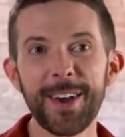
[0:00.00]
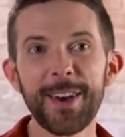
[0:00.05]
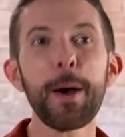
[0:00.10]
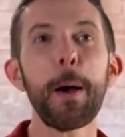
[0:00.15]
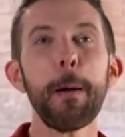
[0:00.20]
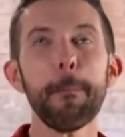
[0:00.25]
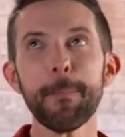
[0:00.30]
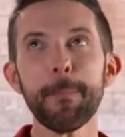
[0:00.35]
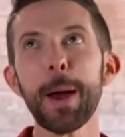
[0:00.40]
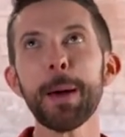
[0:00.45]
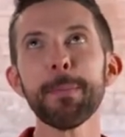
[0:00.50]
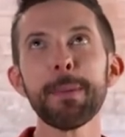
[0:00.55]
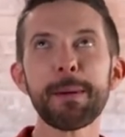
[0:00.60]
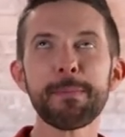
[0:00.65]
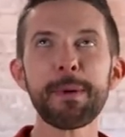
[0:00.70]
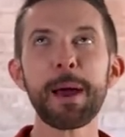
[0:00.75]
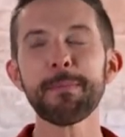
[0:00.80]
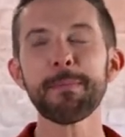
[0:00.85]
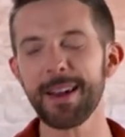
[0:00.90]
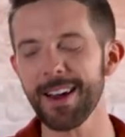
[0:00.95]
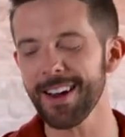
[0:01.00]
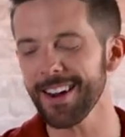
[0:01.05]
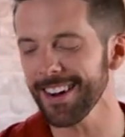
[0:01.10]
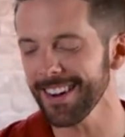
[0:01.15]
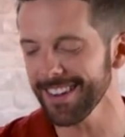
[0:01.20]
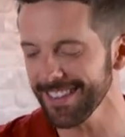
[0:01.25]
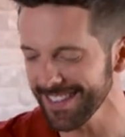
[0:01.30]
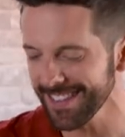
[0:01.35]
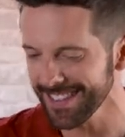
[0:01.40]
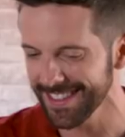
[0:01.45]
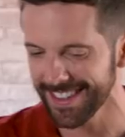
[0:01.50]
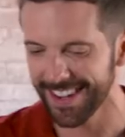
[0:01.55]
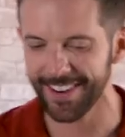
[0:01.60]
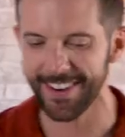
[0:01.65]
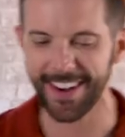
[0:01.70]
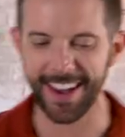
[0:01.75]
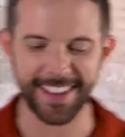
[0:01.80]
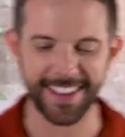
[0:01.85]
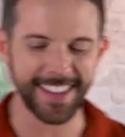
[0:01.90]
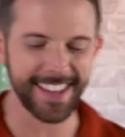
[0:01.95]
All
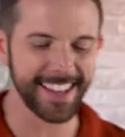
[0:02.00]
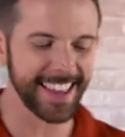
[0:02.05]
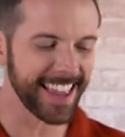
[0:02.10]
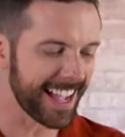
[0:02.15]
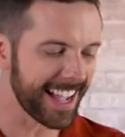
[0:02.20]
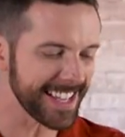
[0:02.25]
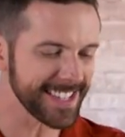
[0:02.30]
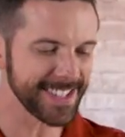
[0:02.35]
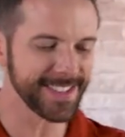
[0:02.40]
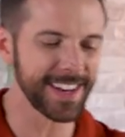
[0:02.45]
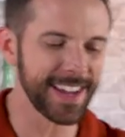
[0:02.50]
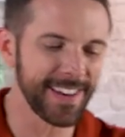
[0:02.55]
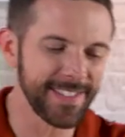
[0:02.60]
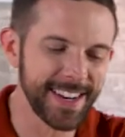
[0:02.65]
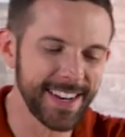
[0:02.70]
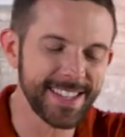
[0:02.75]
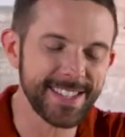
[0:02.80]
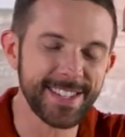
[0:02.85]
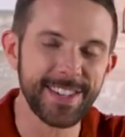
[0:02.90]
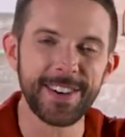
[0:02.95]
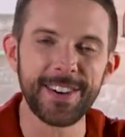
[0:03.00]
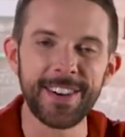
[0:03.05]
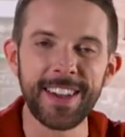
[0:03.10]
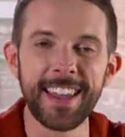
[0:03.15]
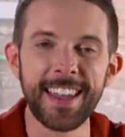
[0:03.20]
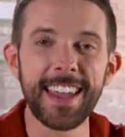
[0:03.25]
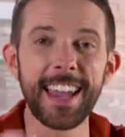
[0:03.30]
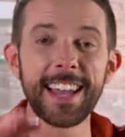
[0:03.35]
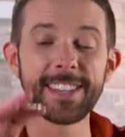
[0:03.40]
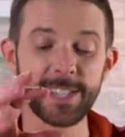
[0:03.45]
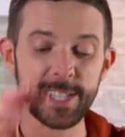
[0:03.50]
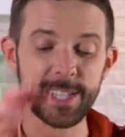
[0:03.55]
right, the last one I'm gonna do is